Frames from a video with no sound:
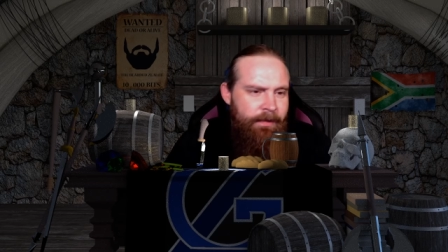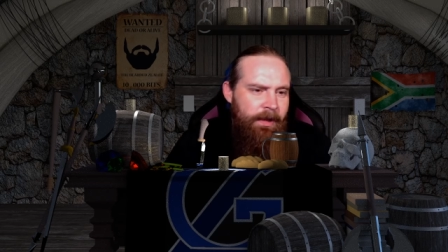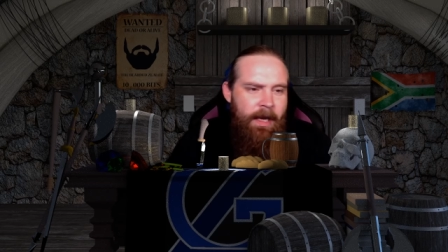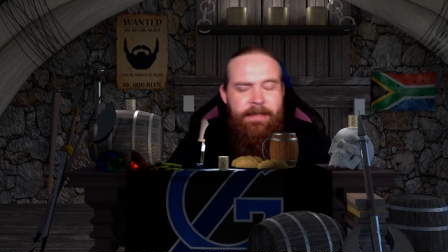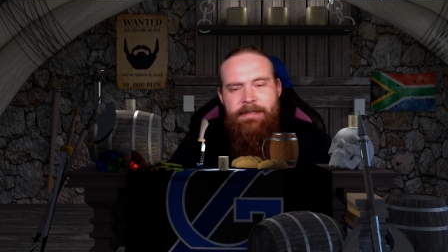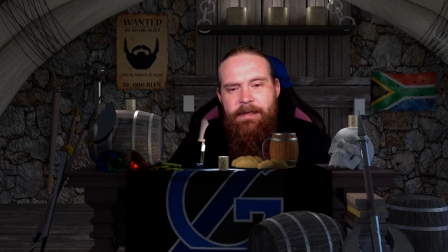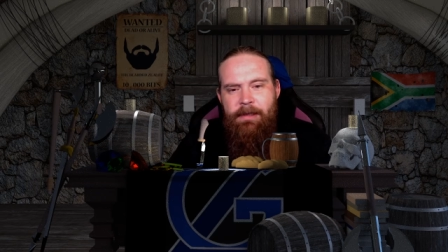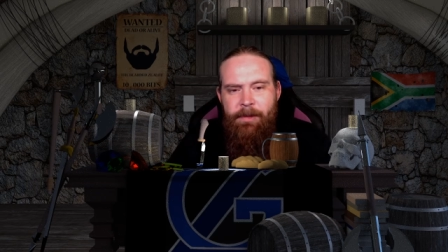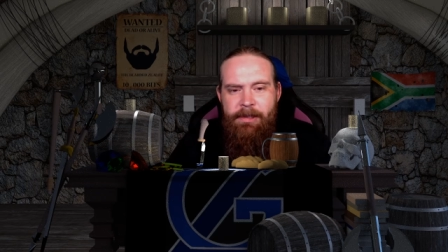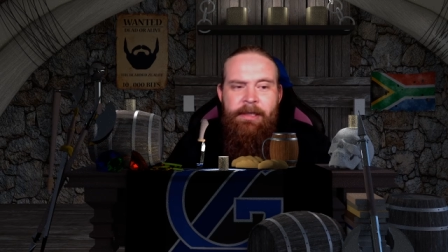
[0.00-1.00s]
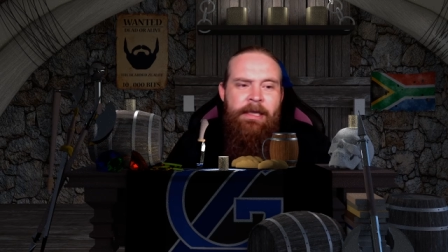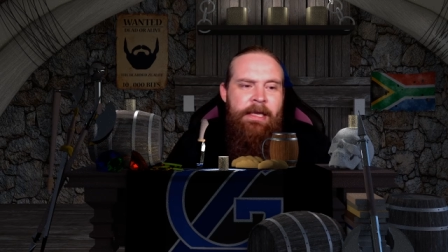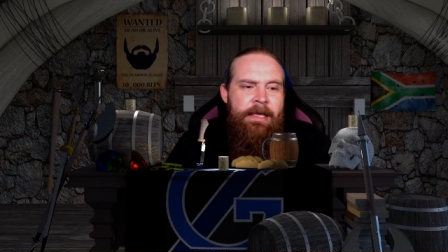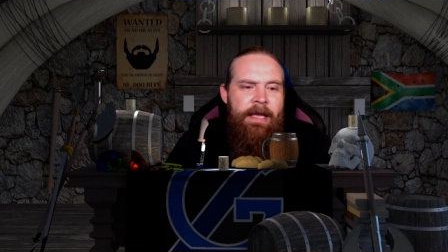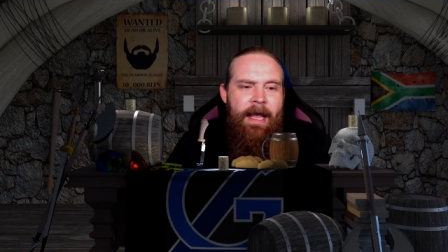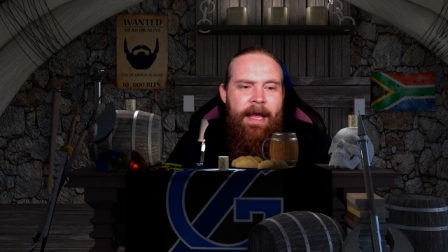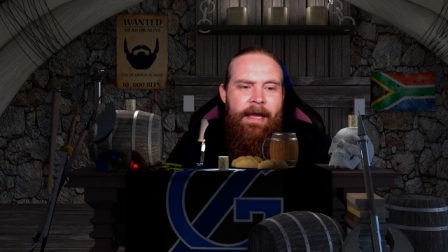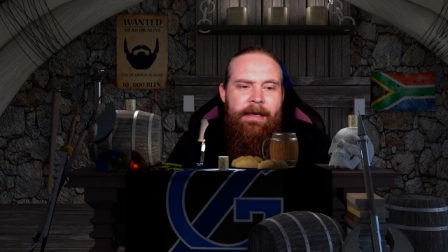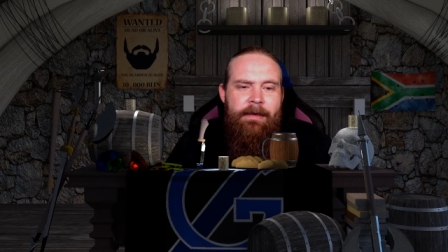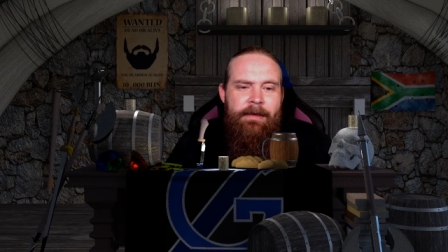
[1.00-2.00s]
the ice a little bit,
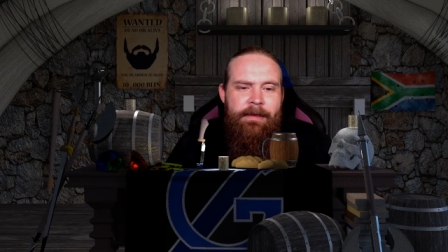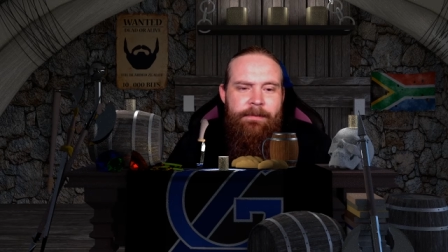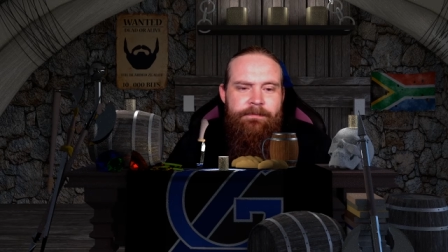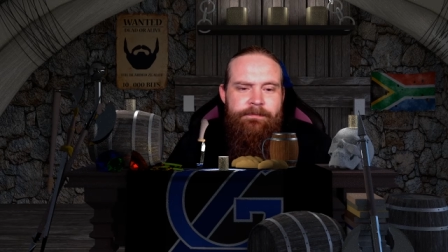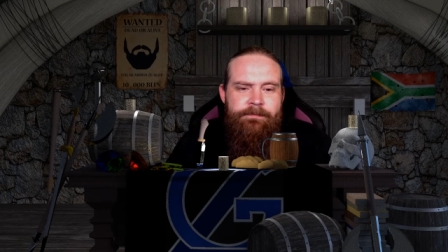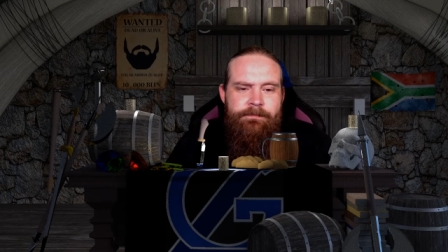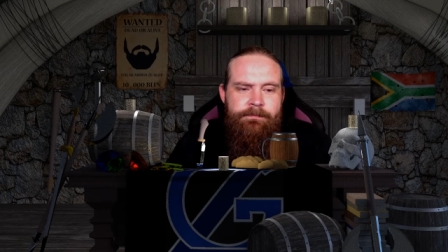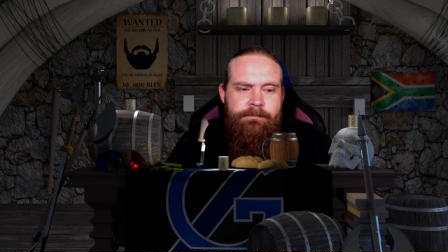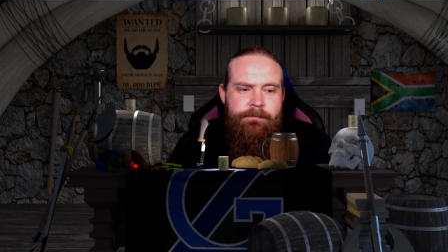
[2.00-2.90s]
and um,